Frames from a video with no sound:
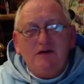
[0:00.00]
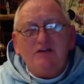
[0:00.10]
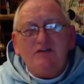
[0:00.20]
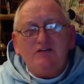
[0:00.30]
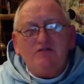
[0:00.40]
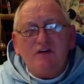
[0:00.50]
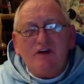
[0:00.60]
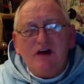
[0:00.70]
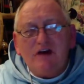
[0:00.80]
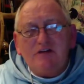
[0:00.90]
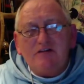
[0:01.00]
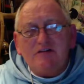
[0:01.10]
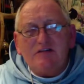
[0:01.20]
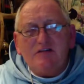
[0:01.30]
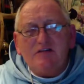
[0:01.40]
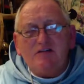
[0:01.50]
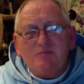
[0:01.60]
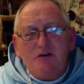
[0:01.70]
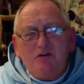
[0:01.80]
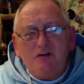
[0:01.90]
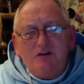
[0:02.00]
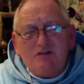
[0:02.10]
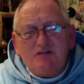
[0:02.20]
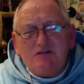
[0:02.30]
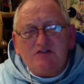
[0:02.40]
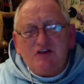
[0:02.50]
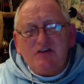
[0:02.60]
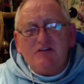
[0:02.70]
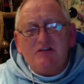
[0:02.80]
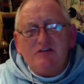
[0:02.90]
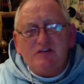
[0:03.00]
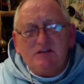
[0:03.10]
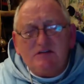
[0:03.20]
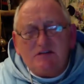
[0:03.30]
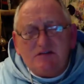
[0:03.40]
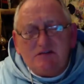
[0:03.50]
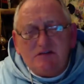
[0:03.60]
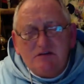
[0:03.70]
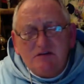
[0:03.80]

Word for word: Let us relax and experience the gentleness